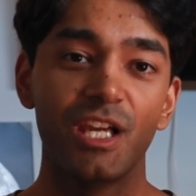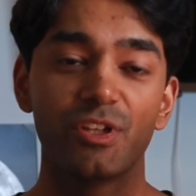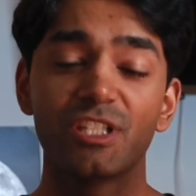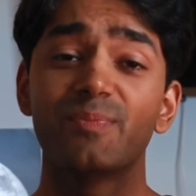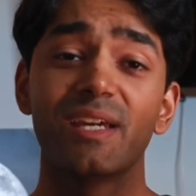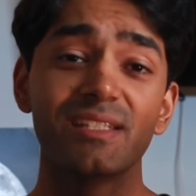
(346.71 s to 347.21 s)

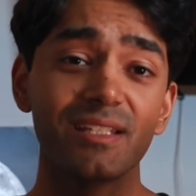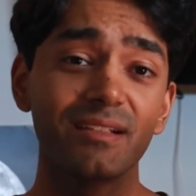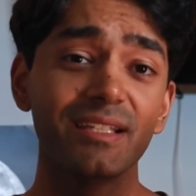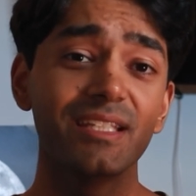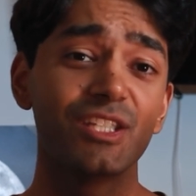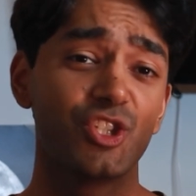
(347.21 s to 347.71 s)
which is
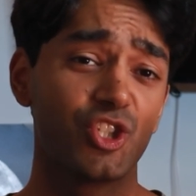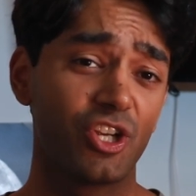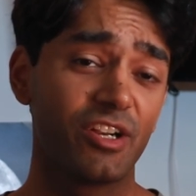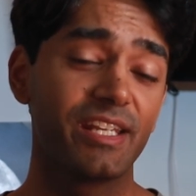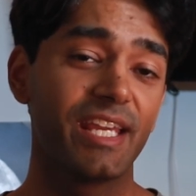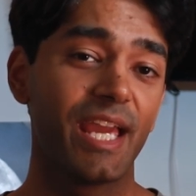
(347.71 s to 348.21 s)
basically the
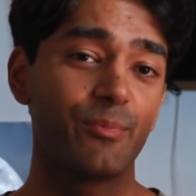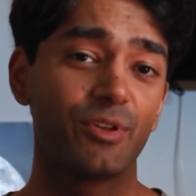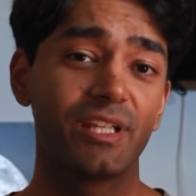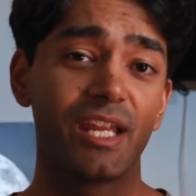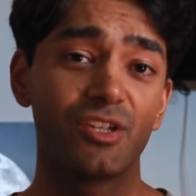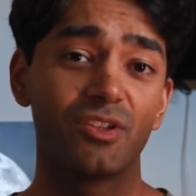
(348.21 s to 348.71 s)
journey a
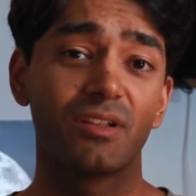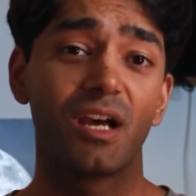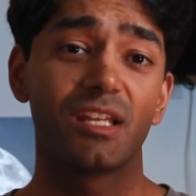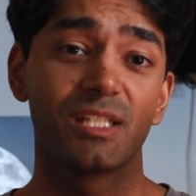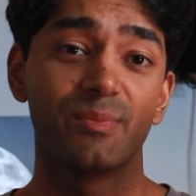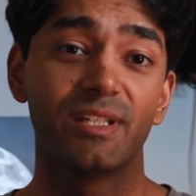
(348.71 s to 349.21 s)
potential
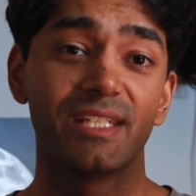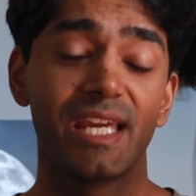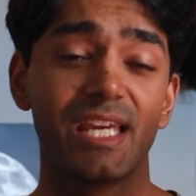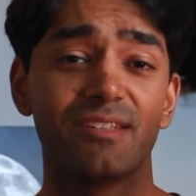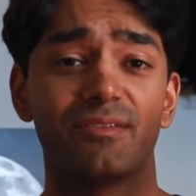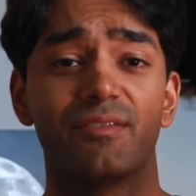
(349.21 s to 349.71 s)
customer
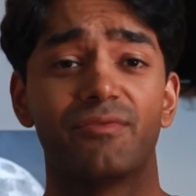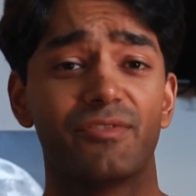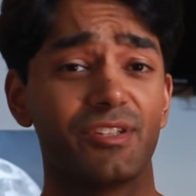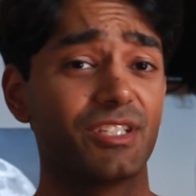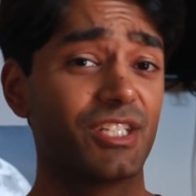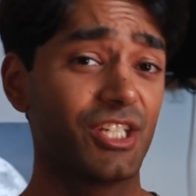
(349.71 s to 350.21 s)
takes from
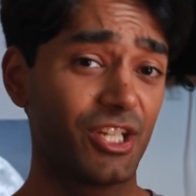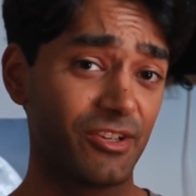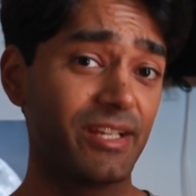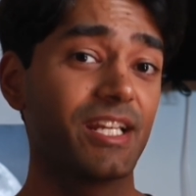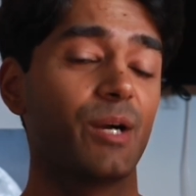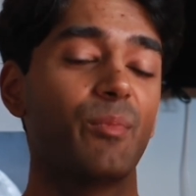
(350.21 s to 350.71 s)
first
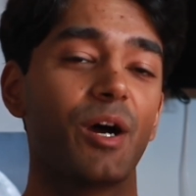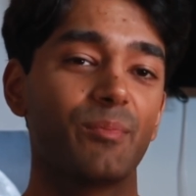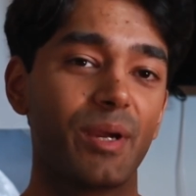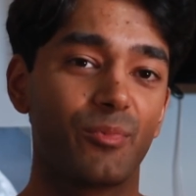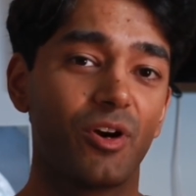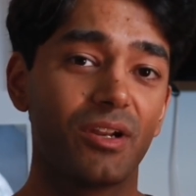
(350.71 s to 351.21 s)
hearing about
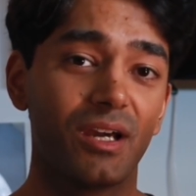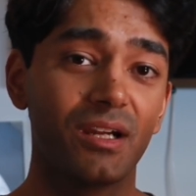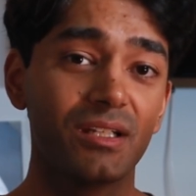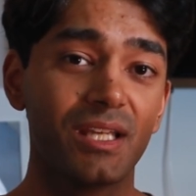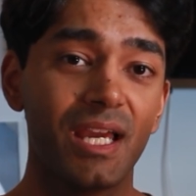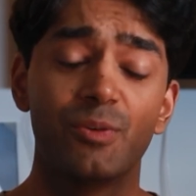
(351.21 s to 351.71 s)
my
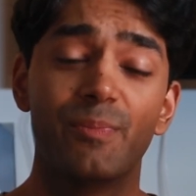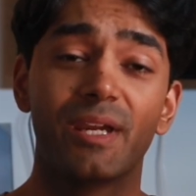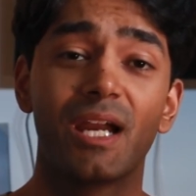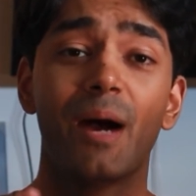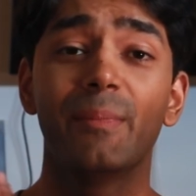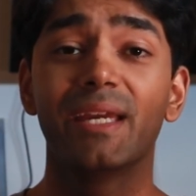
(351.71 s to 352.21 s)
product to
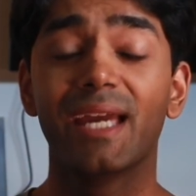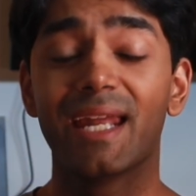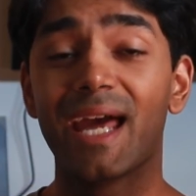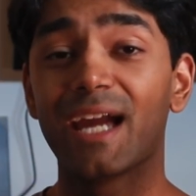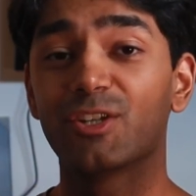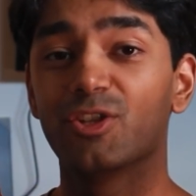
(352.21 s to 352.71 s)
becoming
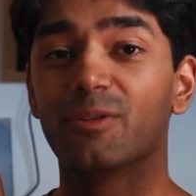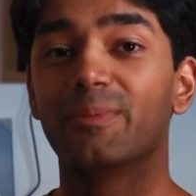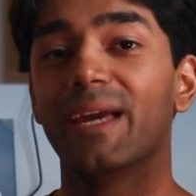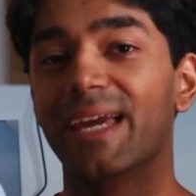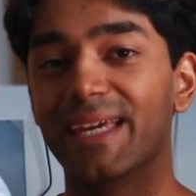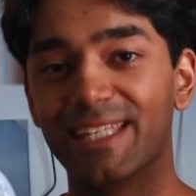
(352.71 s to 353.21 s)
an actual
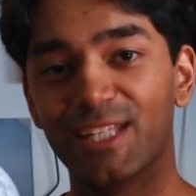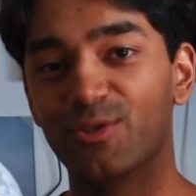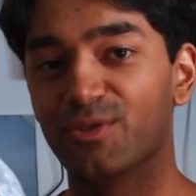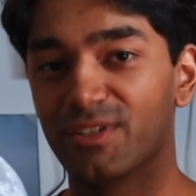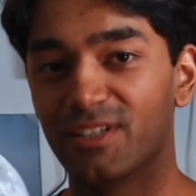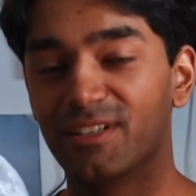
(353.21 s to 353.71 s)
paying
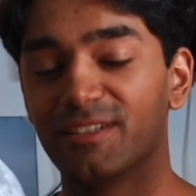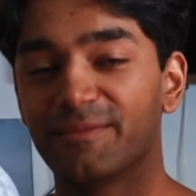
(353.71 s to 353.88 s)
user.